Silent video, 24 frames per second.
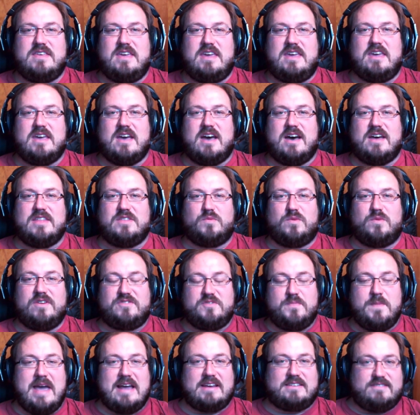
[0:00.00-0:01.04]
The
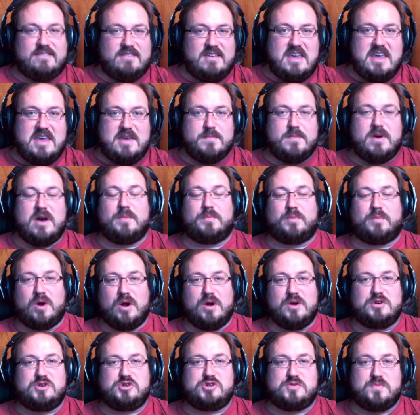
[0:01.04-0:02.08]
RiftMax team
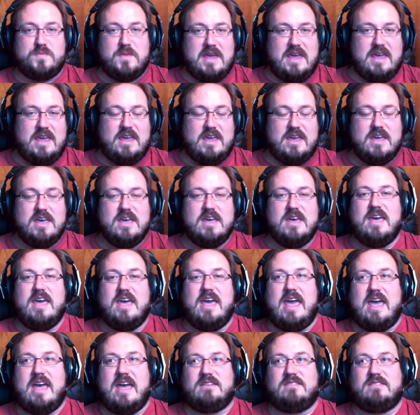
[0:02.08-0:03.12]
approached me,
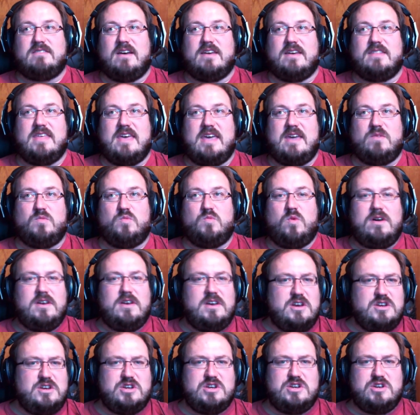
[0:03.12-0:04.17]
and they
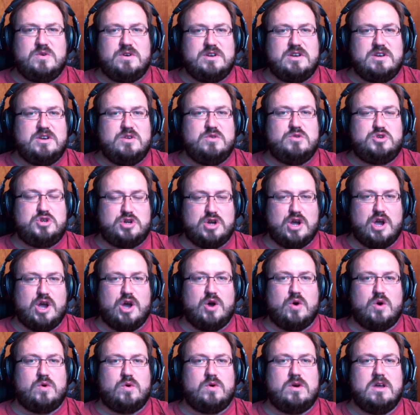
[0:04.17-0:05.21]
wanted to do a new
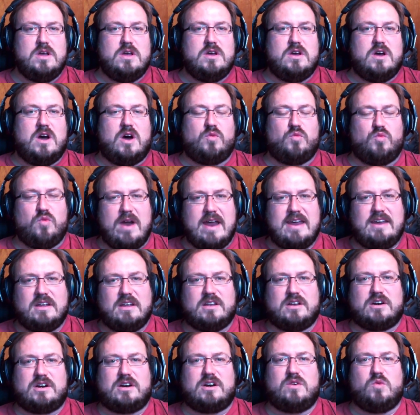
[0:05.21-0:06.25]
show, a
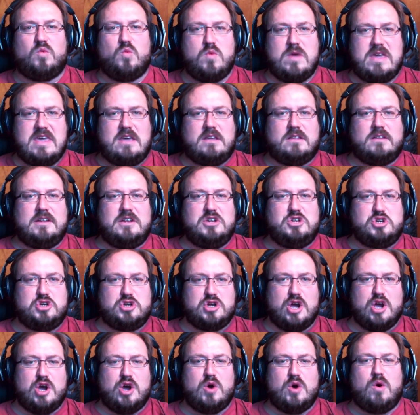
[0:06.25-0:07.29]
regular weekly
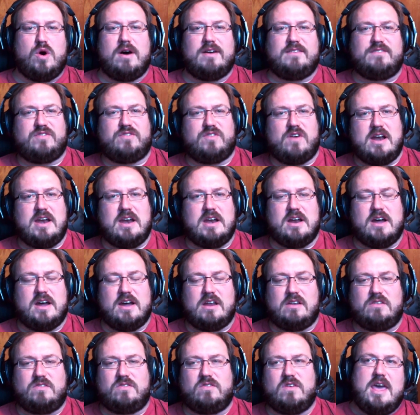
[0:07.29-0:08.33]
show on Friday
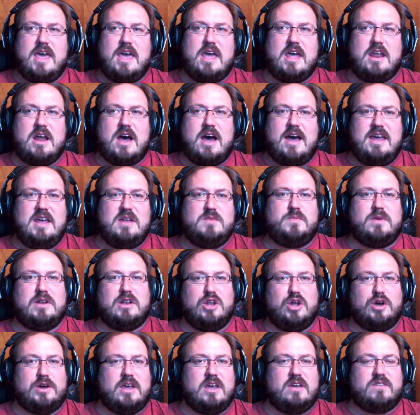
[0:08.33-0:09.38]
nights. And I had
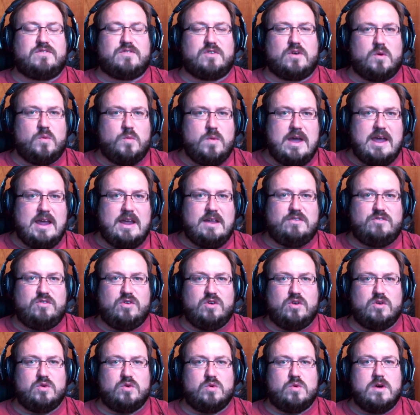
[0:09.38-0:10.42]
been looking for a way
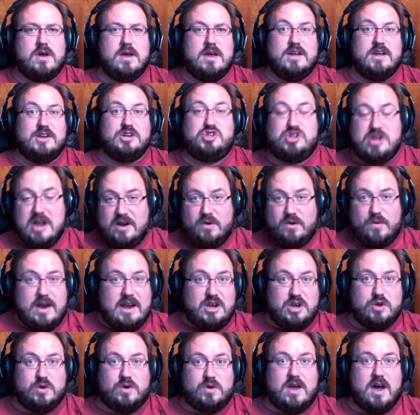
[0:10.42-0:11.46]
to
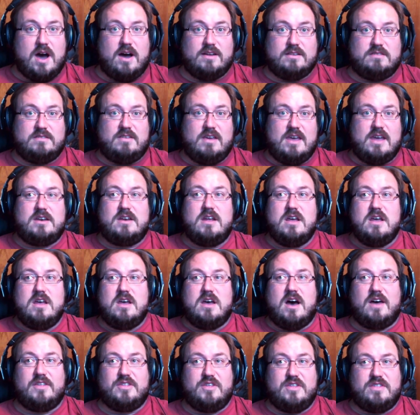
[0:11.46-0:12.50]
generate new content
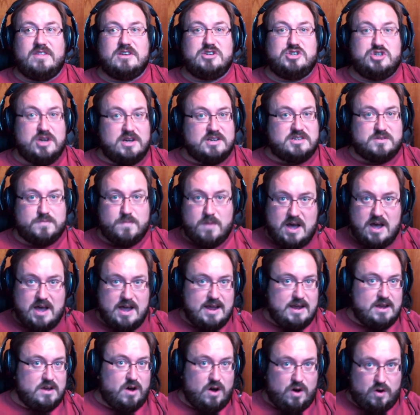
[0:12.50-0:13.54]
other than just
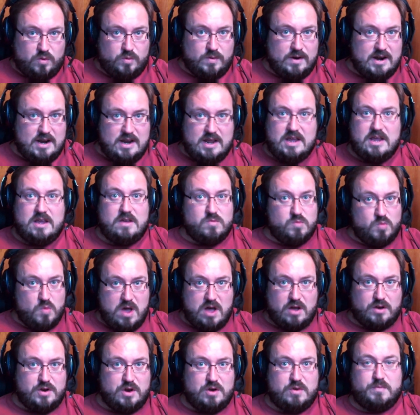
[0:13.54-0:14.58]
my already
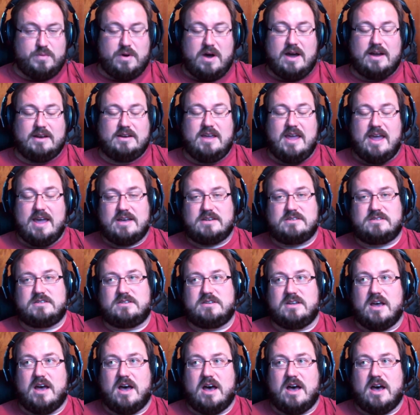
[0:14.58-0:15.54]
well-known podcast.